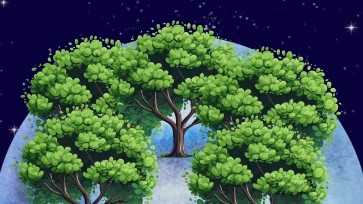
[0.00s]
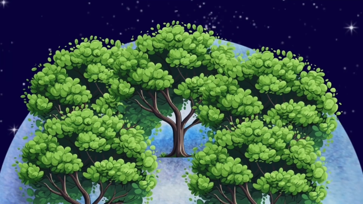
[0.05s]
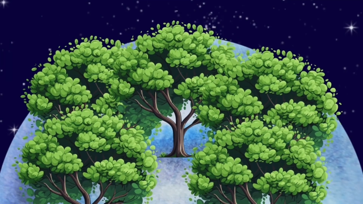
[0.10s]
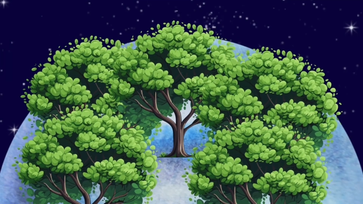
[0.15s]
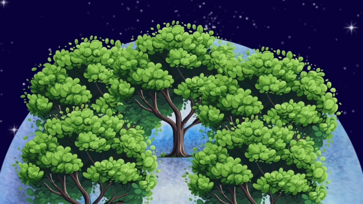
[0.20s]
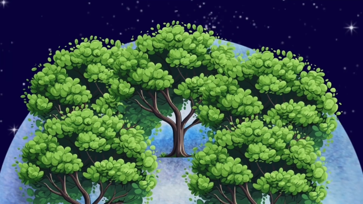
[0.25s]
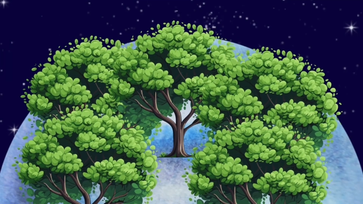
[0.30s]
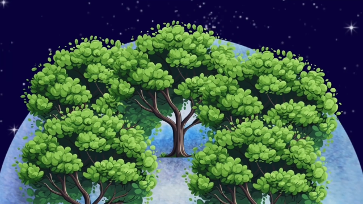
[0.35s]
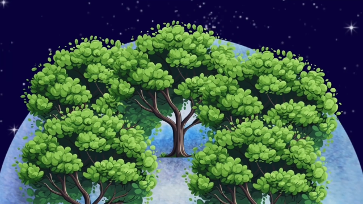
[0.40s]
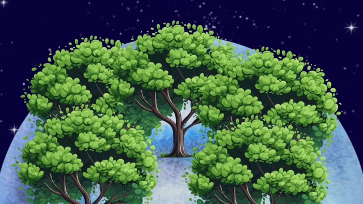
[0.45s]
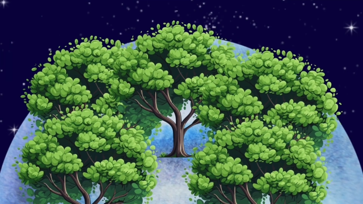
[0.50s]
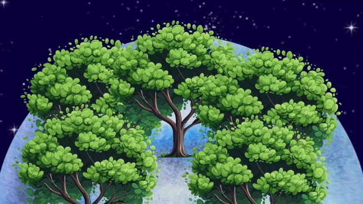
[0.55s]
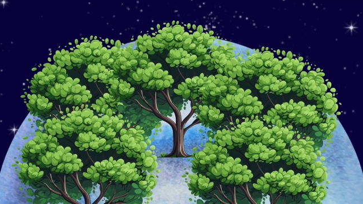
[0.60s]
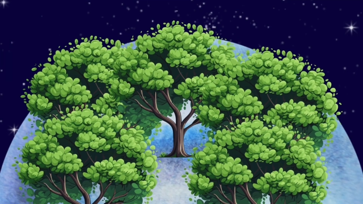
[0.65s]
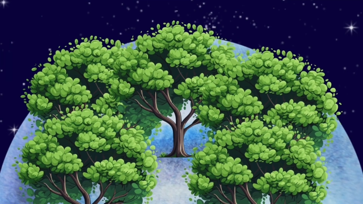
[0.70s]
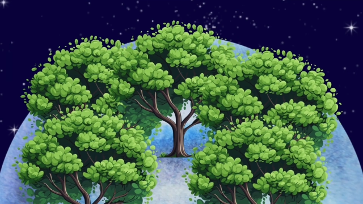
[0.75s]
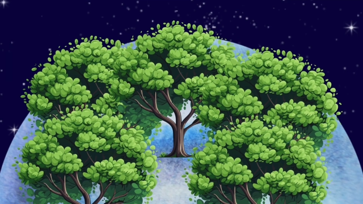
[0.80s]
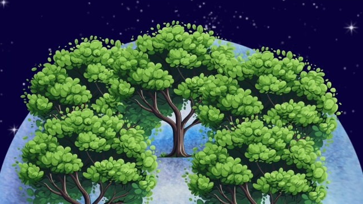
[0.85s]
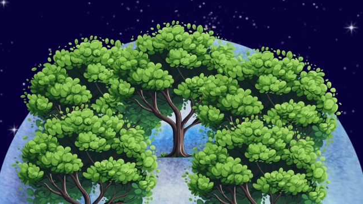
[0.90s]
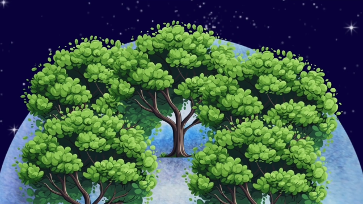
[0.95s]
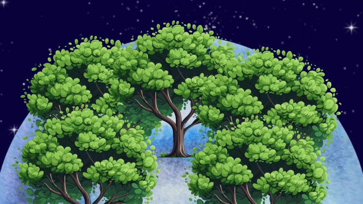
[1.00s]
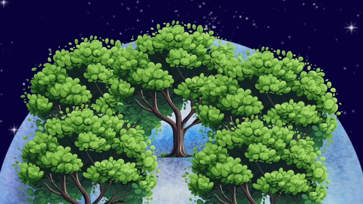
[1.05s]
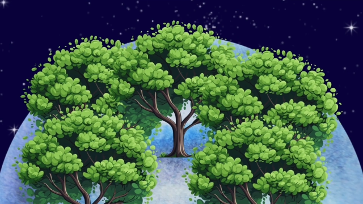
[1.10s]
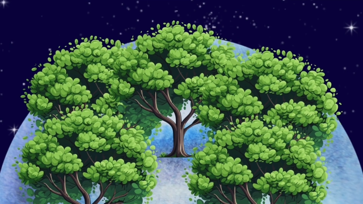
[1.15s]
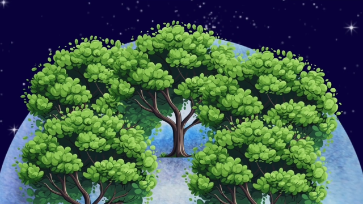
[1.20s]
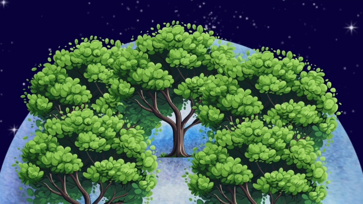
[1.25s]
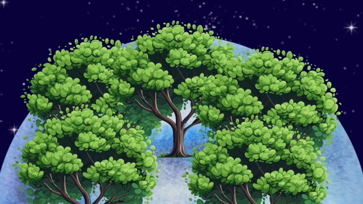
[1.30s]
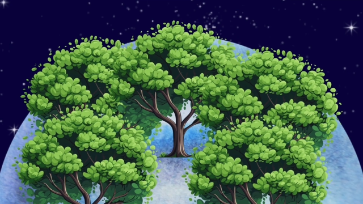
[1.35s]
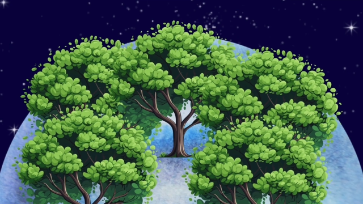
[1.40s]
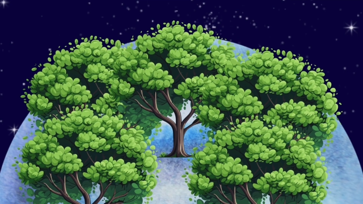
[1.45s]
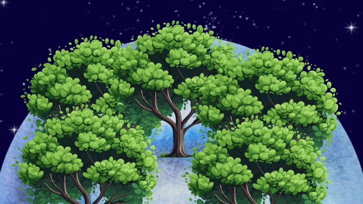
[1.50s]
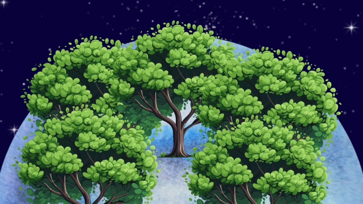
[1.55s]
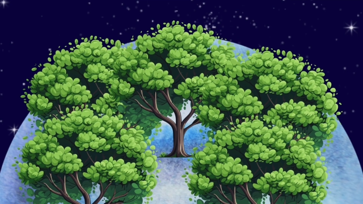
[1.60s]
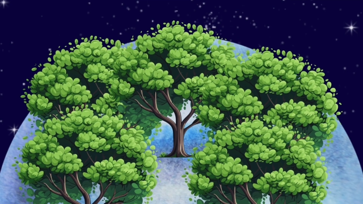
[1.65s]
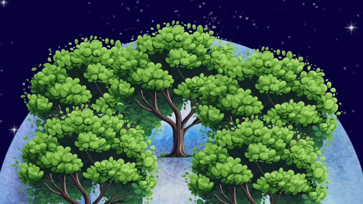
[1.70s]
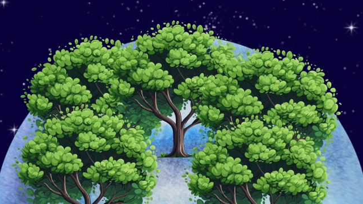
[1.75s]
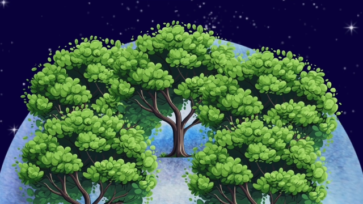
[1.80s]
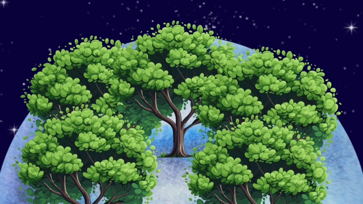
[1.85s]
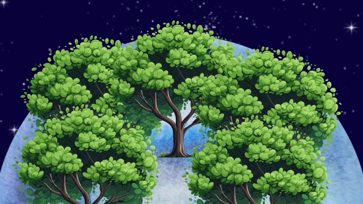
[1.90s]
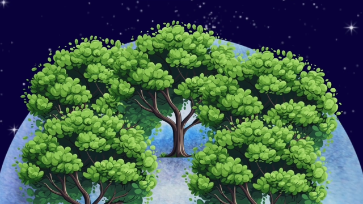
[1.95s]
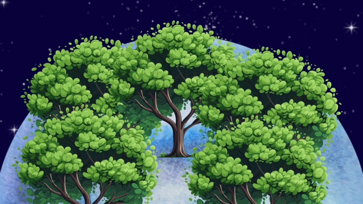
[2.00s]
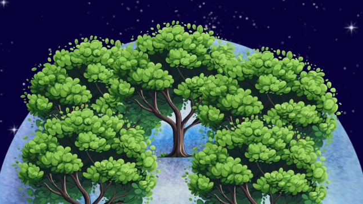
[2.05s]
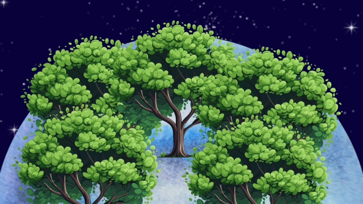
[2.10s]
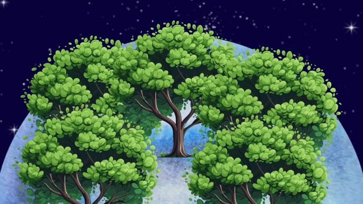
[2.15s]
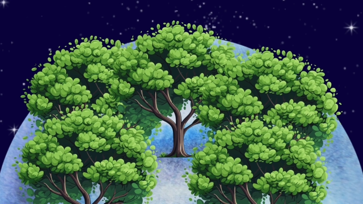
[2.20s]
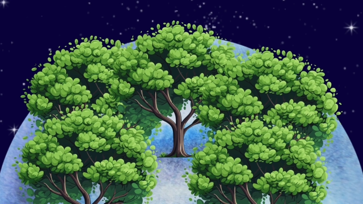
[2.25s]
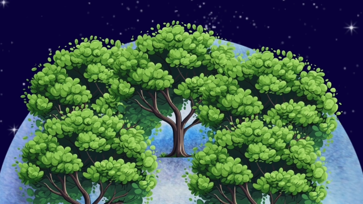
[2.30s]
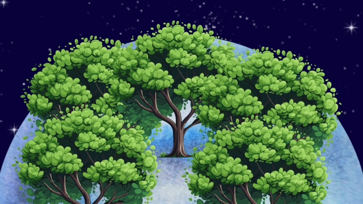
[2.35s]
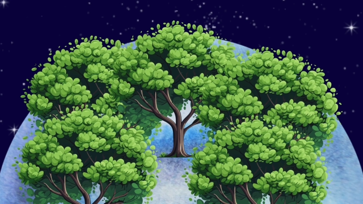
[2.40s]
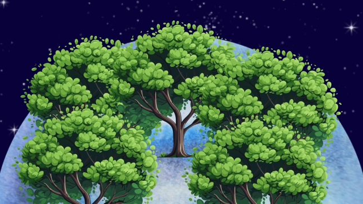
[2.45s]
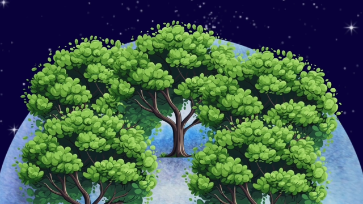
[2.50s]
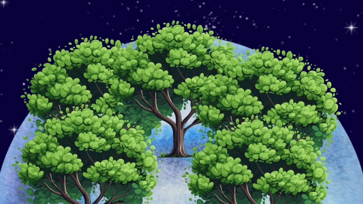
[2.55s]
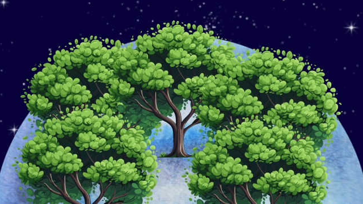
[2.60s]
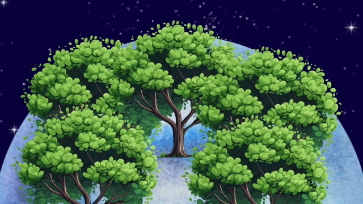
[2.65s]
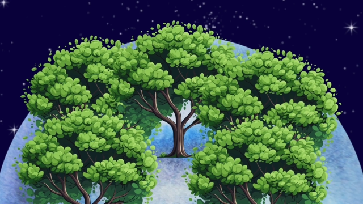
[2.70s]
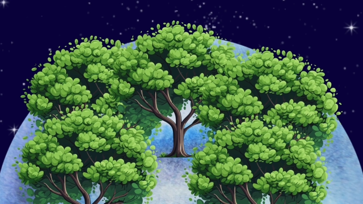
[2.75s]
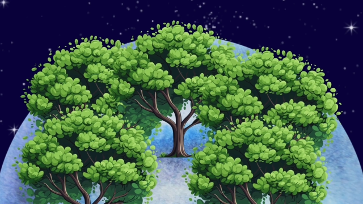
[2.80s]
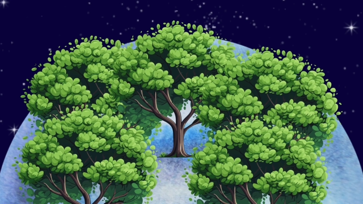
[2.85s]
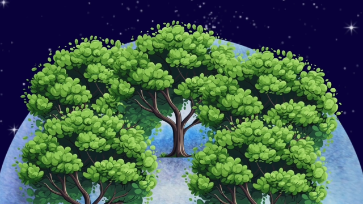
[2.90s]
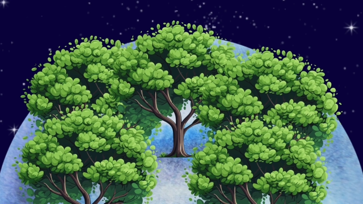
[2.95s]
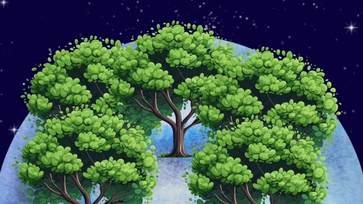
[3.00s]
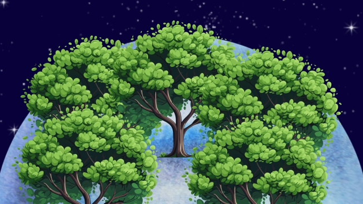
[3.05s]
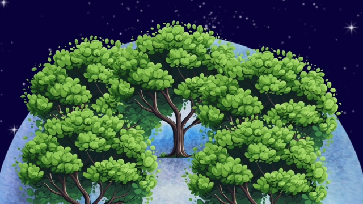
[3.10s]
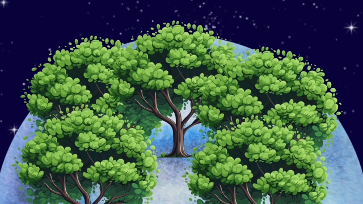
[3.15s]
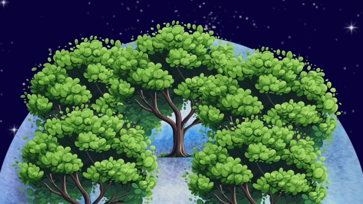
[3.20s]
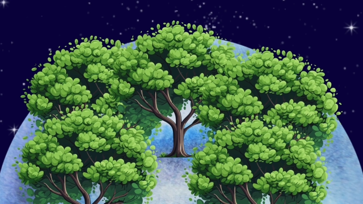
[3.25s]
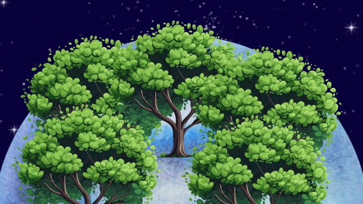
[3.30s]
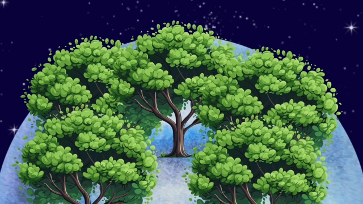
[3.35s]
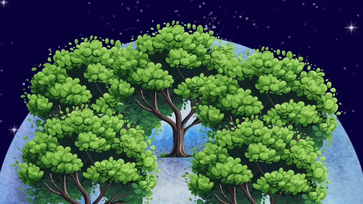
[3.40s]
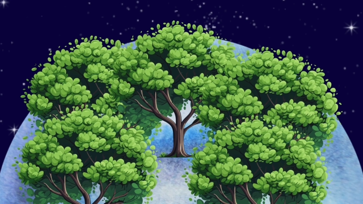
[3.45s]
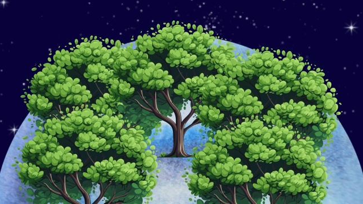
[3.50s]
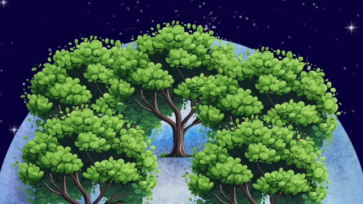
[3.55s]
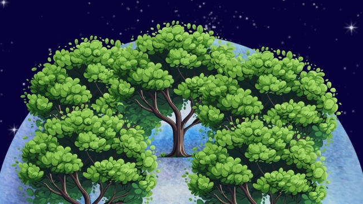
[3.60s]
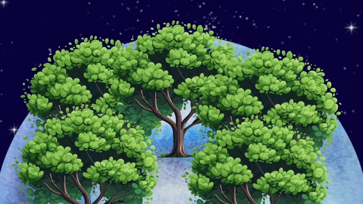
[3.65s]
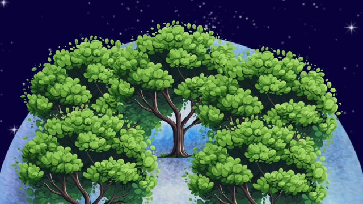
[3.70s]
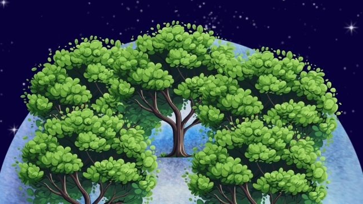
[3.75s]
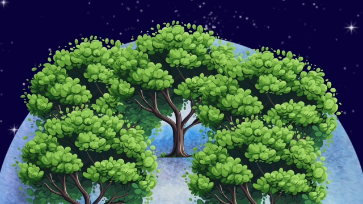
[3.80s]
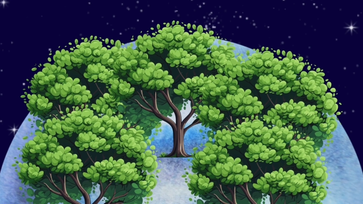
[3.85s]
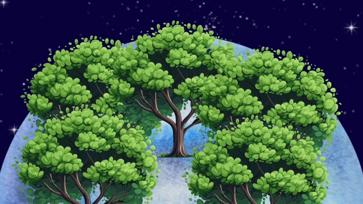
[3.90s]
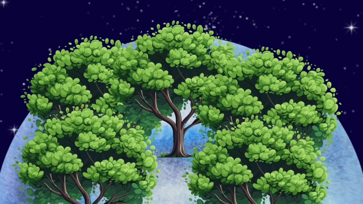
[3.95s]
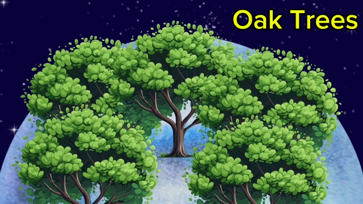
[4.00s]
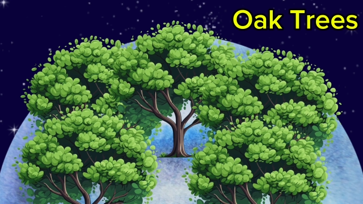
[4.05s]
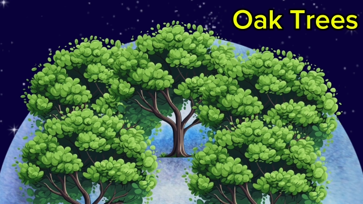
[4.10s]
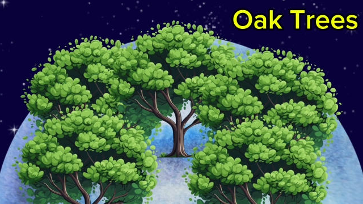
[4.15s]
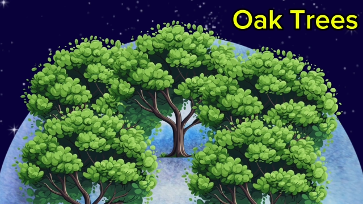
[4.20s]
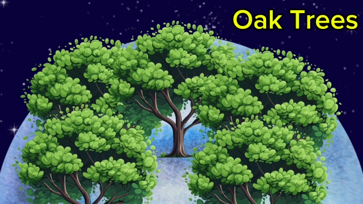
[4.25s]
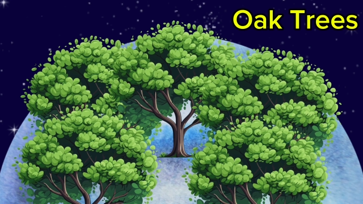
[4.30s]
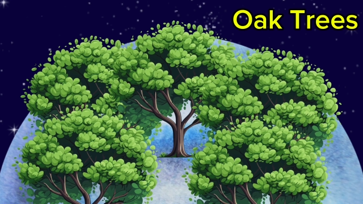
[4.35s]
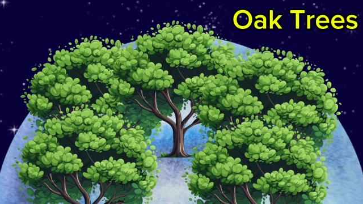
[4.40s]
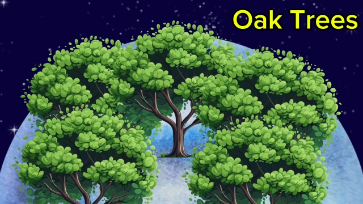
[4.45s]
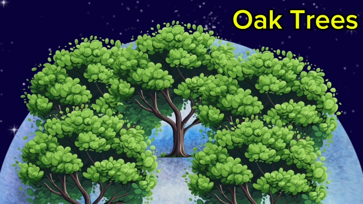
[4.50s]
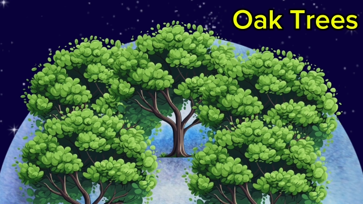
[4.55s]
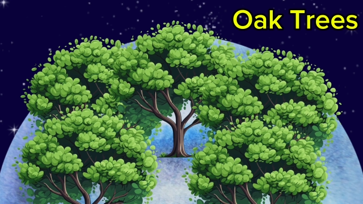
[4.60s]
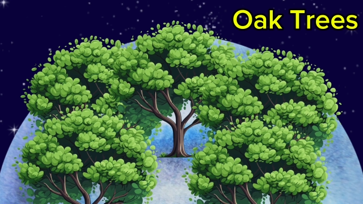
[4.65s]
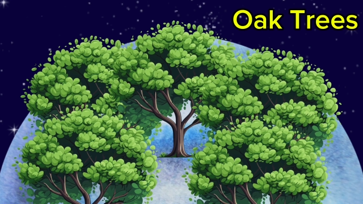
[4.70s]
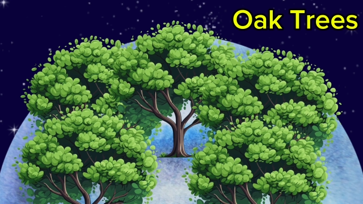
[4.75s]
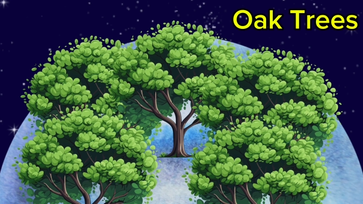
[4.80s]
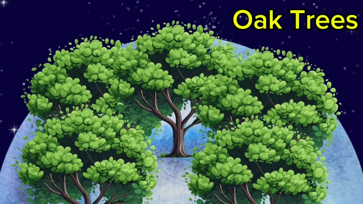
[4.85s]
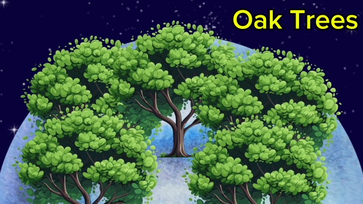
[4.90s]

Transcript: [unreadable: no face in view]